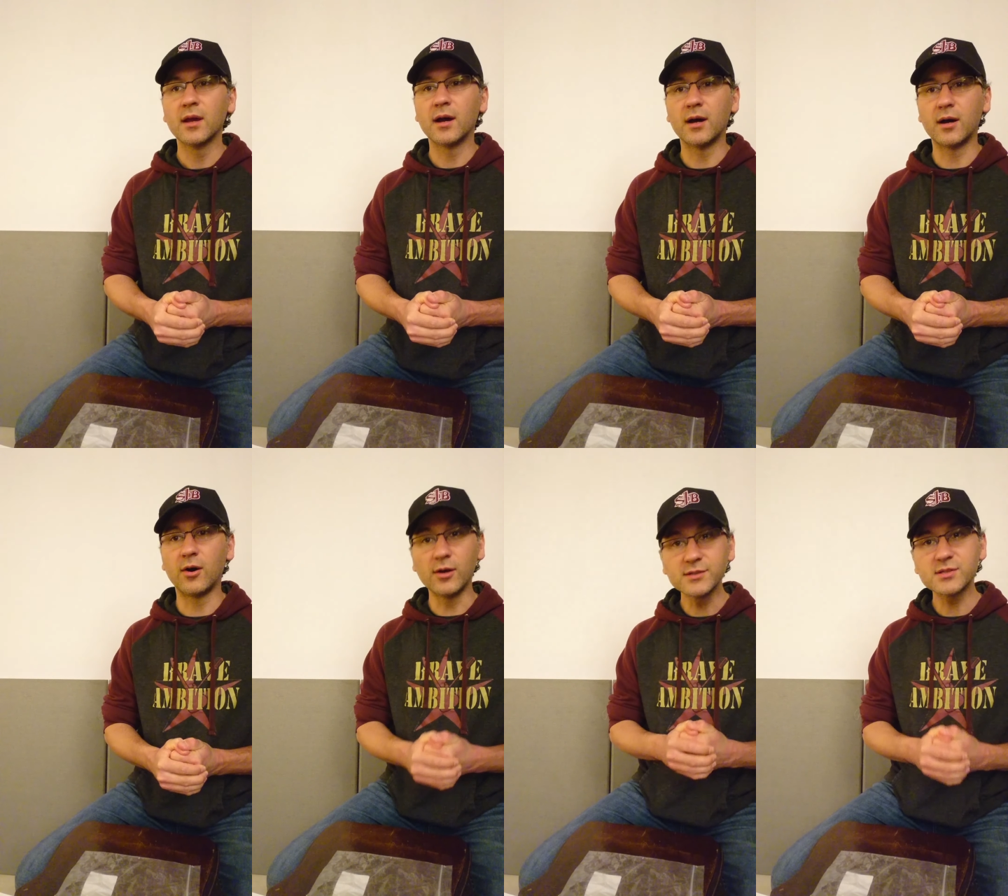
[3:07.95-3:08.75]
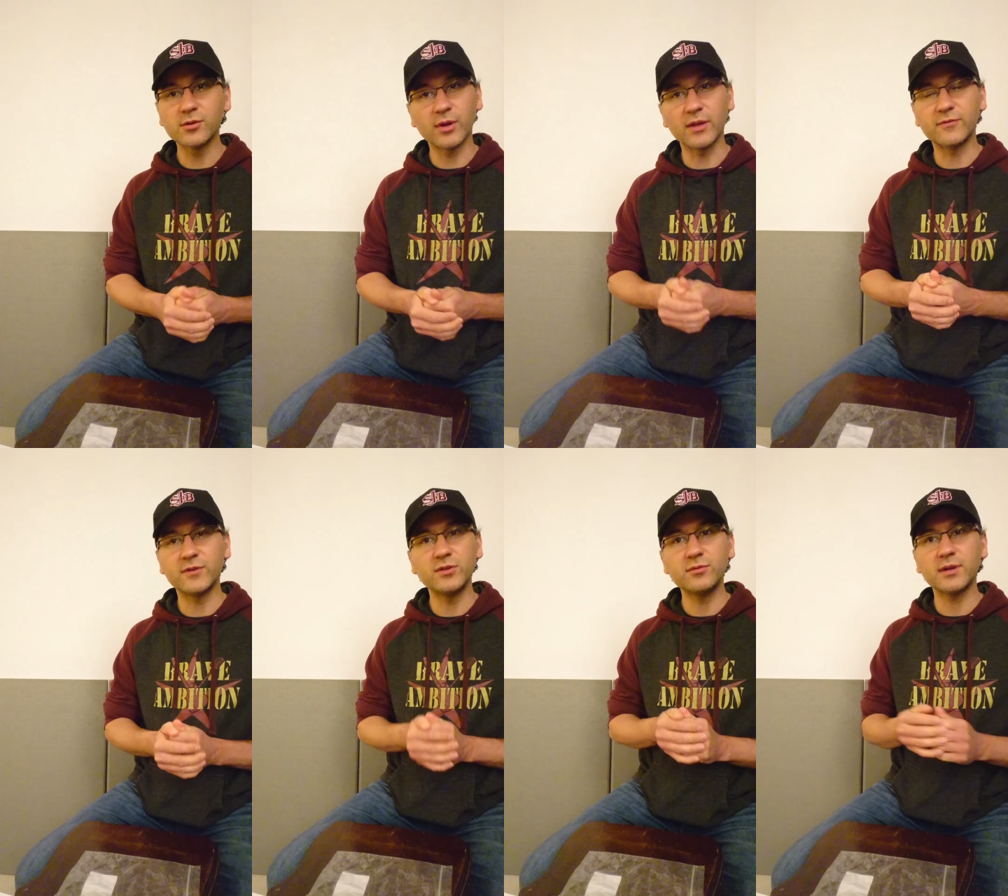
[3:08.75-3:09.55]
Also, if
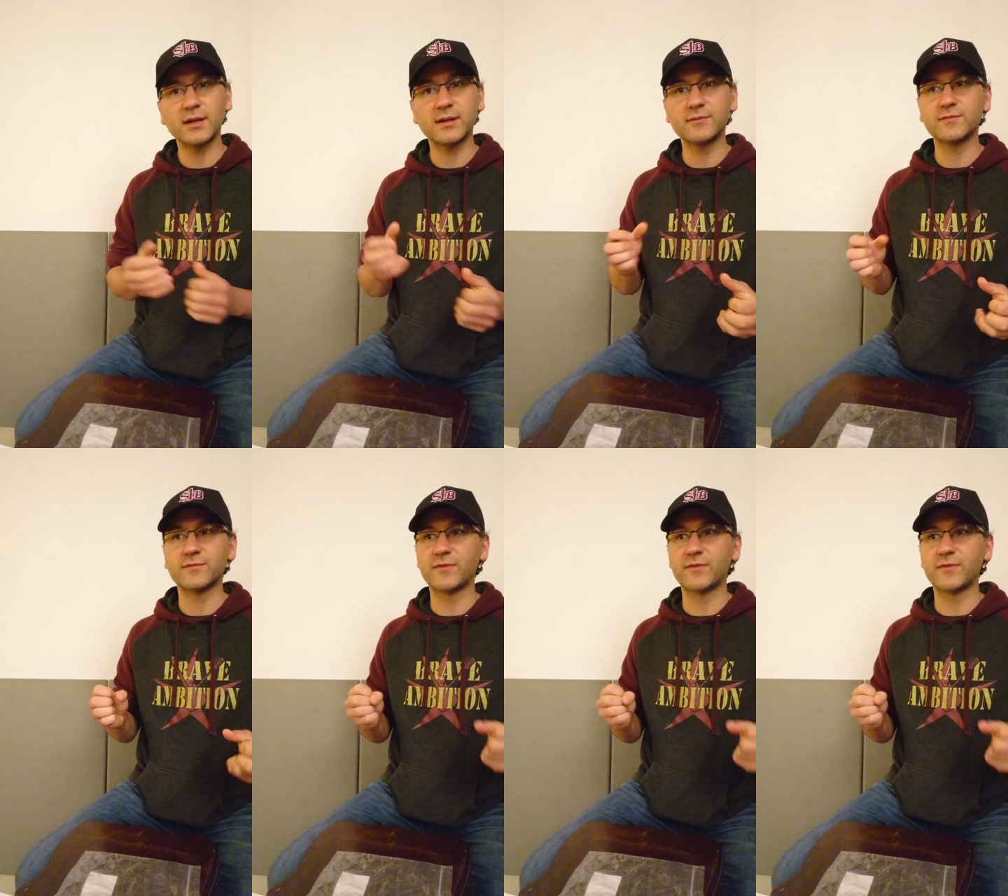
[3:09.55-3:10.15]
you have